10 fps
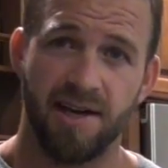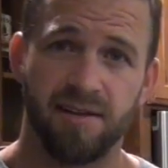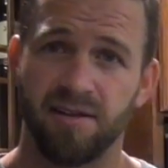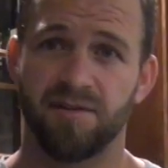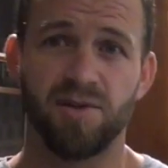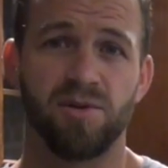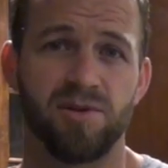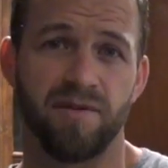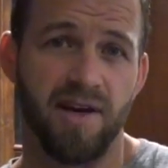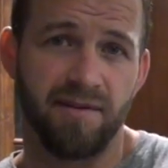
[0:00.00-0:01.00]
title of Soul
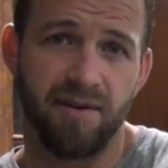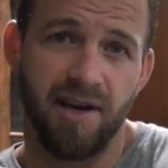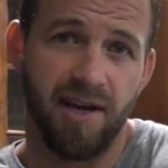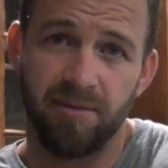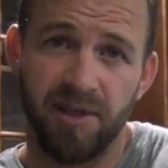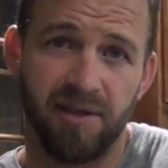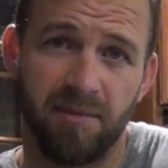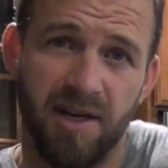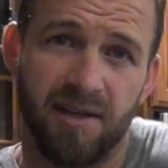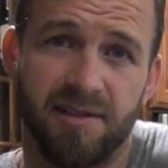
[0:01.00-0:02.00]
Survivor and $1
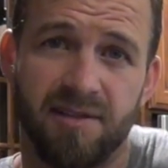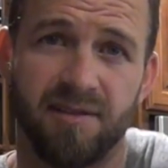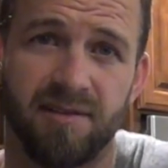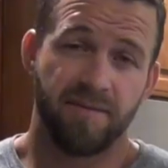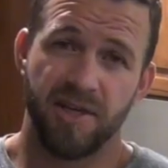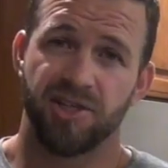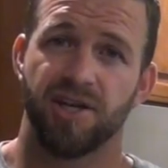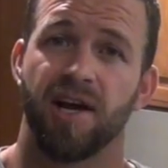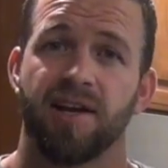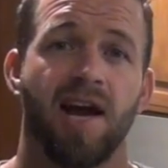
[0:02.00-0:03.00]
million. Give me a
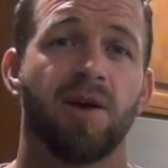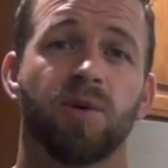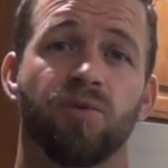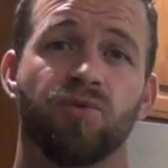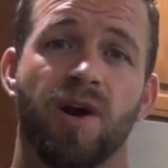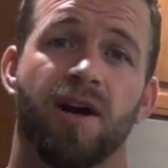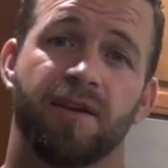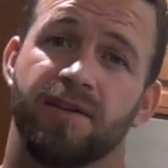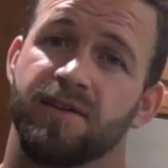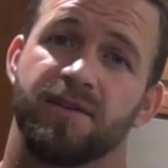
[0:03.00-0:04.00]
shot. I will
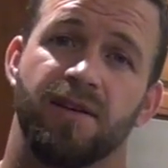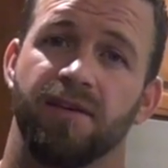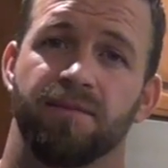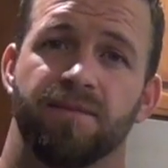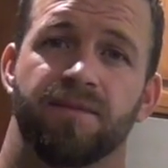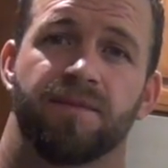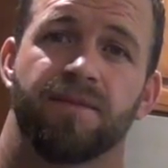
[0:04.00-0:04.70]
rock this game.